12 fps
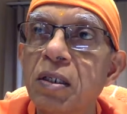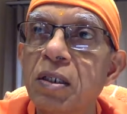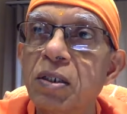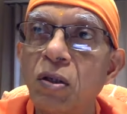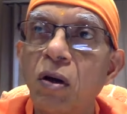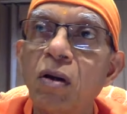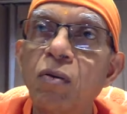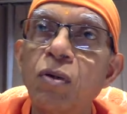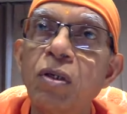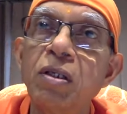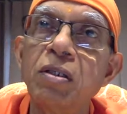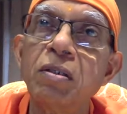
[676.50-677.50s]
It's all
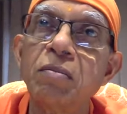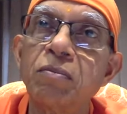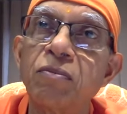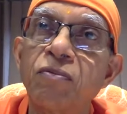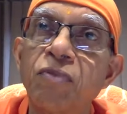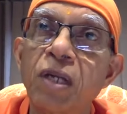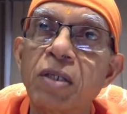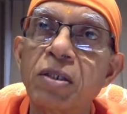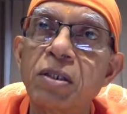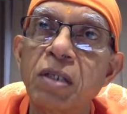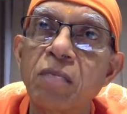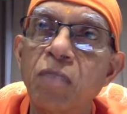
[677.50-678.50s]
only the
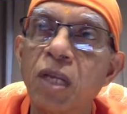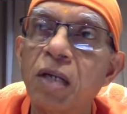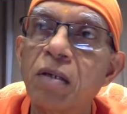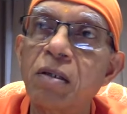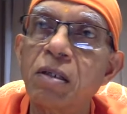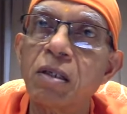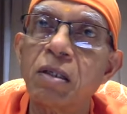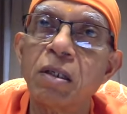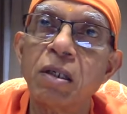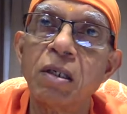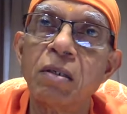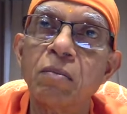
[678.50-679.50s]
flesh and blood and
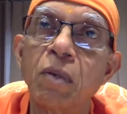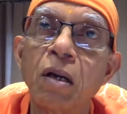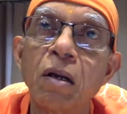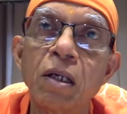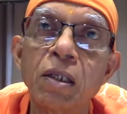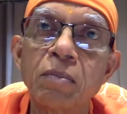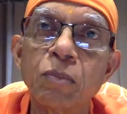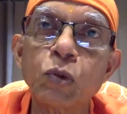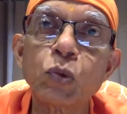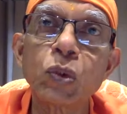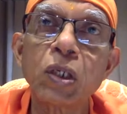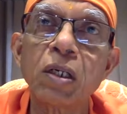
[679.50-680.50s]
mala and
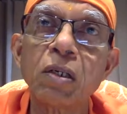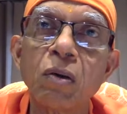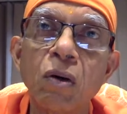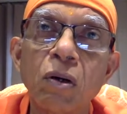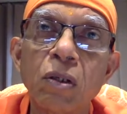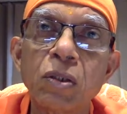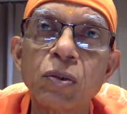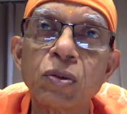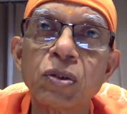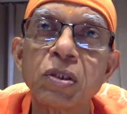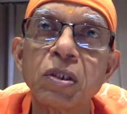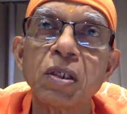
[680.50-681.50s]
mutra and all
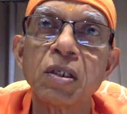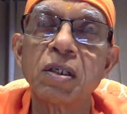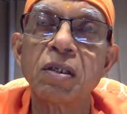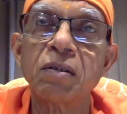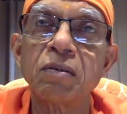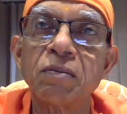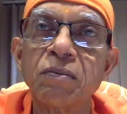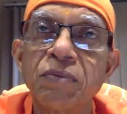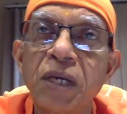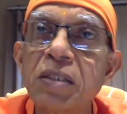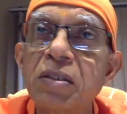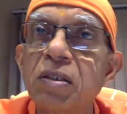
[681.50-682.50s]
those
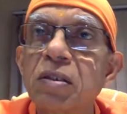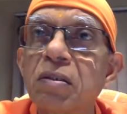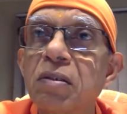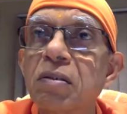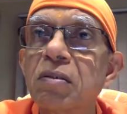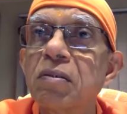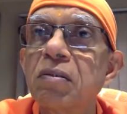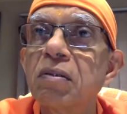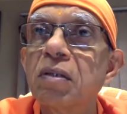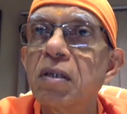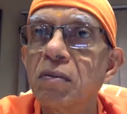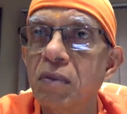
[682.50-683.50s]
waste
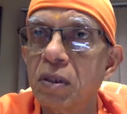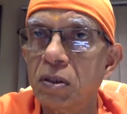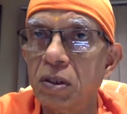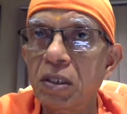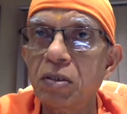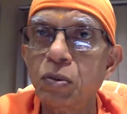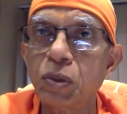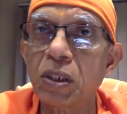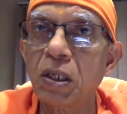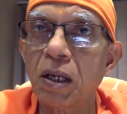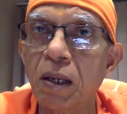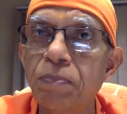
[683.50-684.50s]
things which
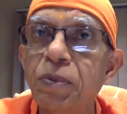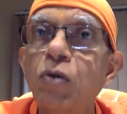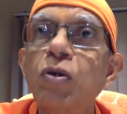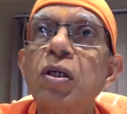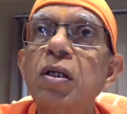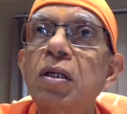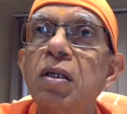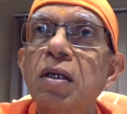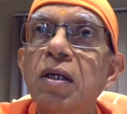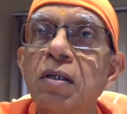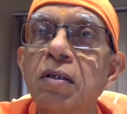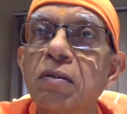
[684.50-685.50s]
are absolutely
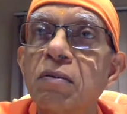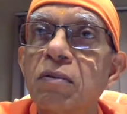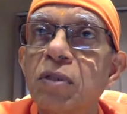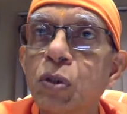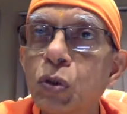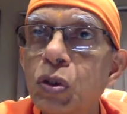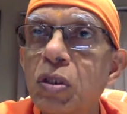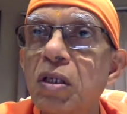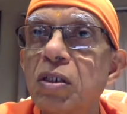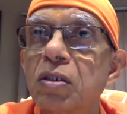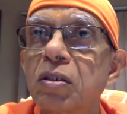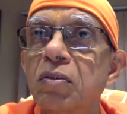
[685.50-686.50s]

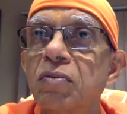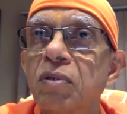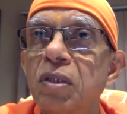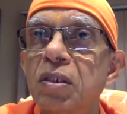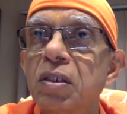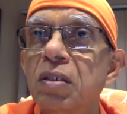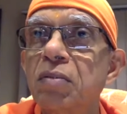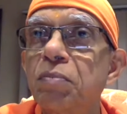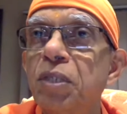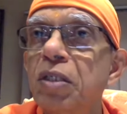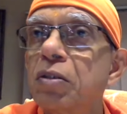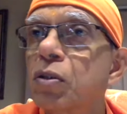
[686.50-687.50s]
useless, worthy of
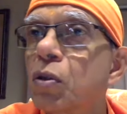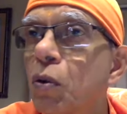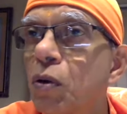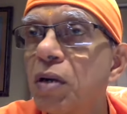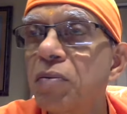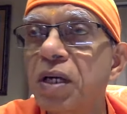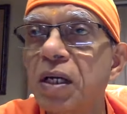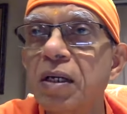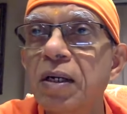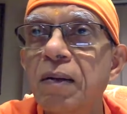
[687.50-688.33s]
being thrown away.